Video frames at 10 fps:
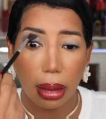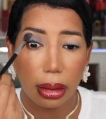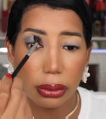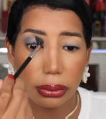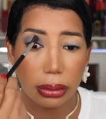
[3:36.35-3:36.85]

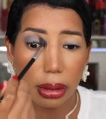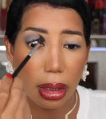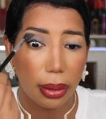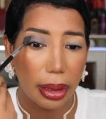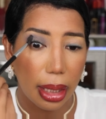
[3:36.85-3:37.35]
I don't think
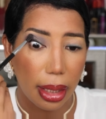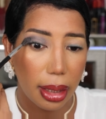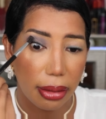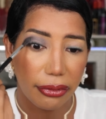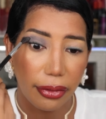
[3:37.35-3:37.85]
I
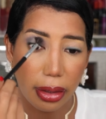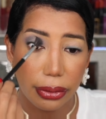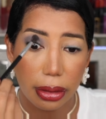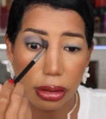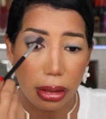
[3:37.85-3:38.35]
am a fan
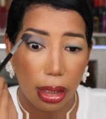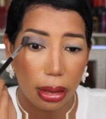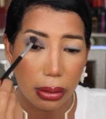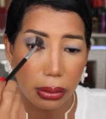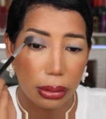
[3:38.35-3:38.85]
of this
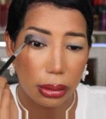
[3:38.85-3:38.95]
shadow.